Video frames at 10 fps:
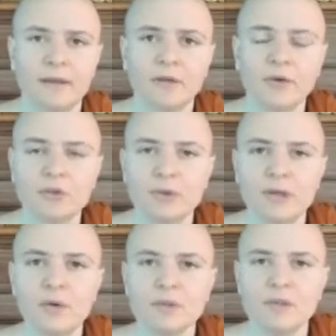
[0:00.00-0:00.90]
nurturing
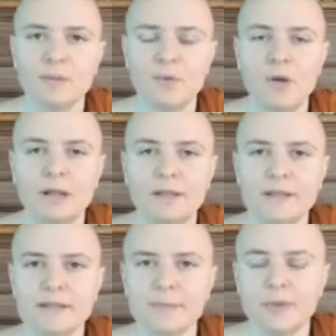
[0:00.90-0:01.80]
wholesome
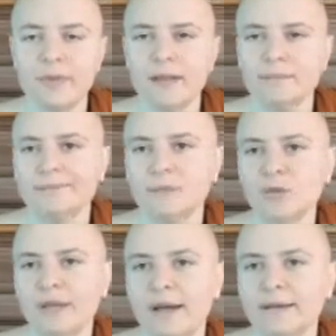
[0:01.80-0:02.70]
qualities, but then you
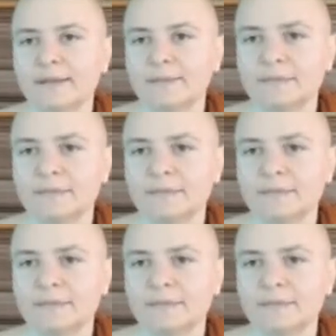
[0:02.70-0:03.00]
die.